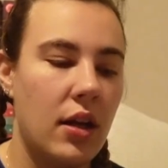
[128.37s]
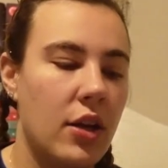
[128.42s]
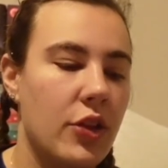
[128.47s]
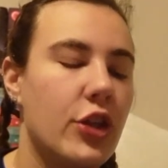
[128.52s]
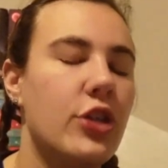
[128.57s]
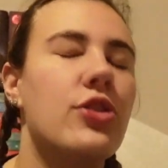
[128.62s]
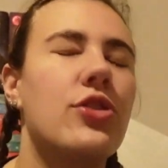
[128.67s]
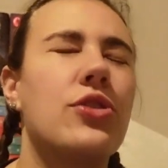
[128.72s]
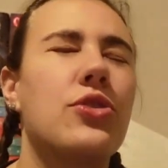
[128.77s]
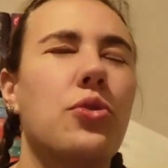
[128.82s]

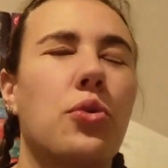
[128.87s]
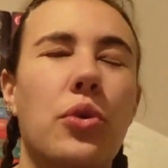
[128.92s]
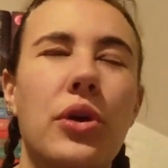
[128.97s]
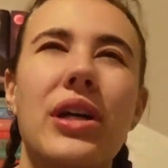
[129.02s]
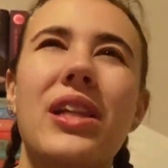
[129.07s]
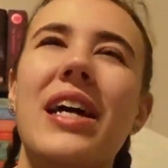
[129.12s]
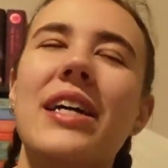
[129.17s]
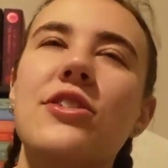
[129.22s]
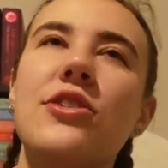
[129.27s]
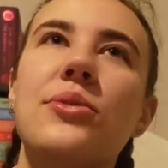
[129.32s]
The
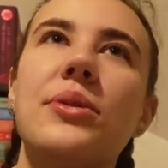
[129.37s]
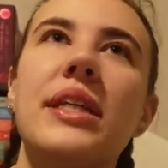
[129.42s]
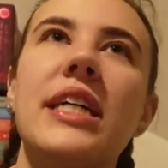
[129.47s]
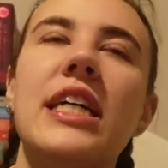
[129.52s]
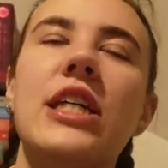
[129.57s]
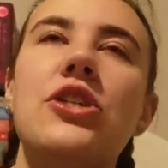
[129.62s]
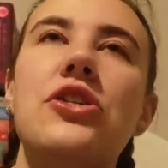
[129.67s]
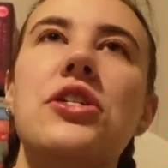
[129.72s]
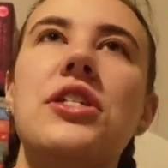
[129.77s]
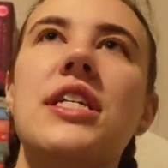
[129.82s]
storylines are really
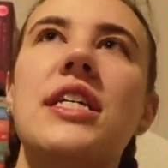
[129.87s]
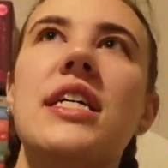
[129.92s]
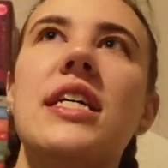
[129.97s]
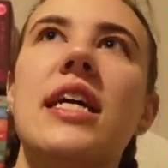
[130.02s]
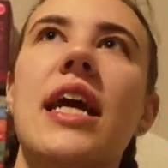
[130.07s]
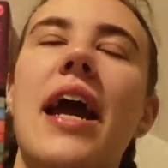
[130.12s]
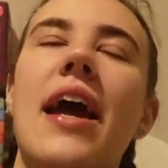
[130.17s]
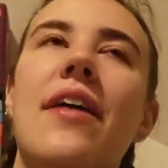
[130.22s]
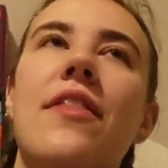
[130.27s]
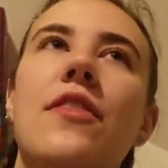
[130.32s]

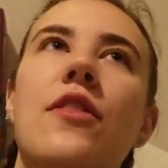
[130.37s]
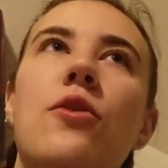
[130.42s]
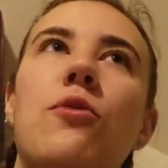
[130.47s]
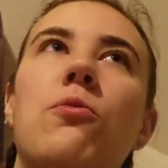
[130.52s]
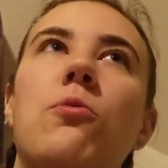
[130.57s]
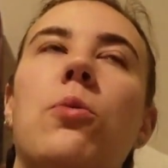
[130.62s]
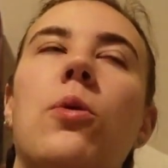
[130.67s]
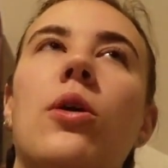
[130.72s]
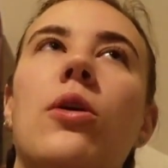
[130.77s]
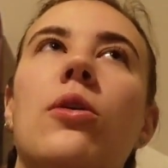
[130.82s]
interesting, and the
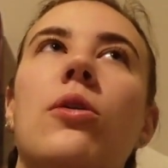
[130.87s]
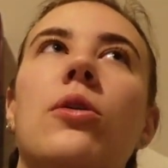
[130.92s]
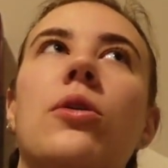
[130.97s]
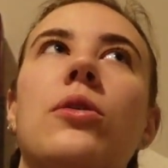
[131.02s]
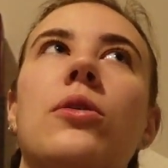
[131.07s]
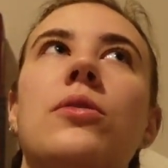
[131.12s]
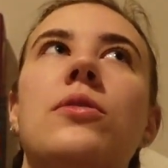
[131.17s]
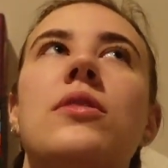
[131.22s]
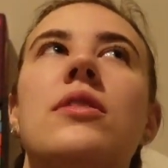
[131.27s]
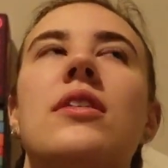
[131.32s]

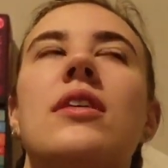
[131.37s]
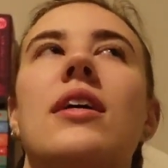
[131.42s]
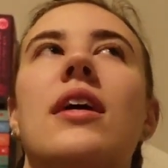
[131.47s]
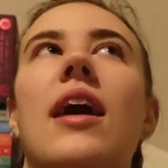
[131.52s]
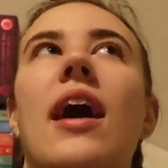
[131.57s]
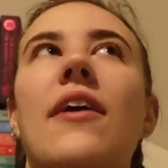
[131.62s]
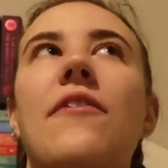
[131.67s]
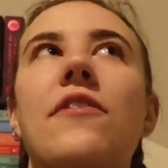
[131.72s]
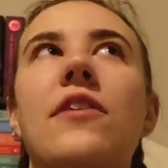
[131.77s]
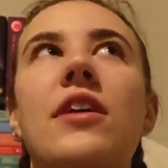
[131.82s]
world,
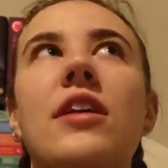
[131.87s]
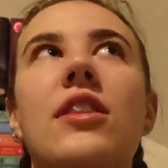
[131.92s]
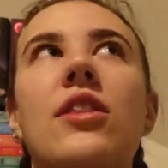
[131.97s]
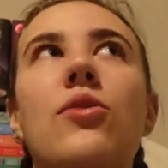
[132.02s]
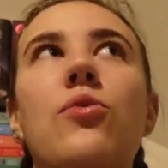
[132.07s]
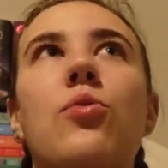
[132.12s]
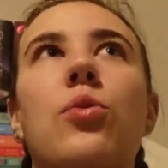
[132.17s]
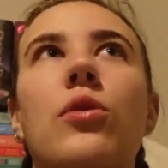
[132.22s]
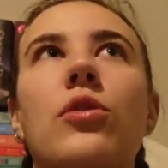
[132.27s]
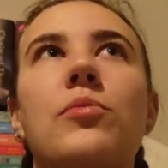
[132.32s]
I feel like
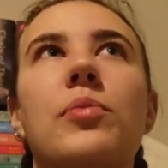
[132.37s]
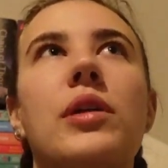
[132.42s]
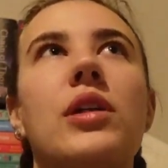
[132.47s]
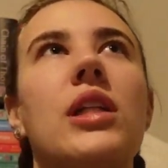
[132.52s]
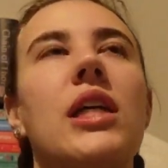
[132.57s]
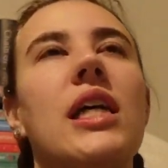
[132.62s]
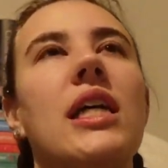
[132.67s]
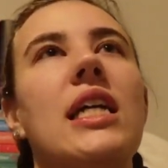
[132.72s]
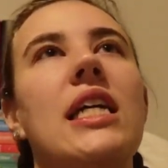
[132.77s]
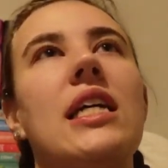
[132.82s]
the world
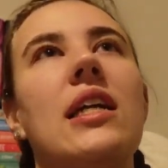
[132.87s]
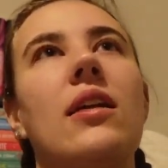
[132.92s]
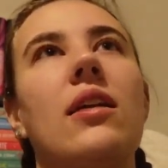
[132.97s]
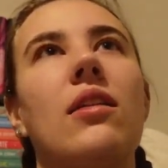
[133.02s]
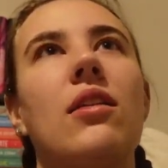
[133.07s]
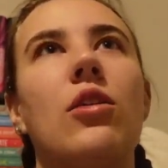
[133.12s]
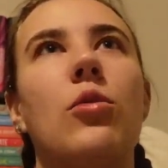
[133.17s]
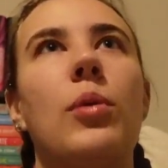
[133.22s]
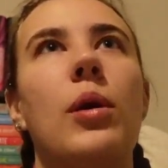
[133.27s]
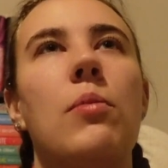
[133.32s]
building needed a
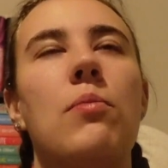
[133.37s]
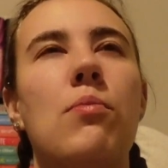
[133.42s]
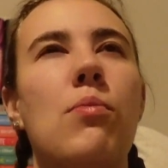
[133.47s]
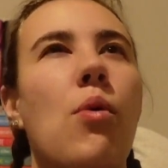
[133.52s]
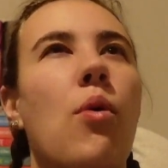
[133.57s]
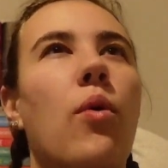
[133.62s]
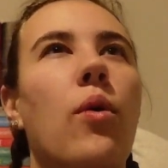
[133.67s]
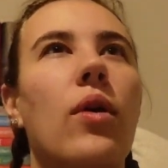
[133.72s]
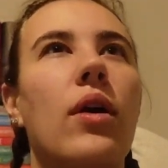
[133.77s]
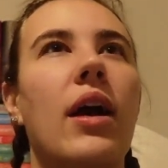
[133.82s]
little bit
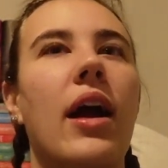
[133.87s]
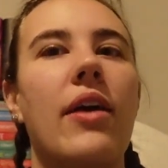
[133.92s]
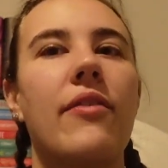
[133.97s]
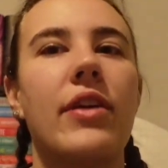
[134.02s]
more.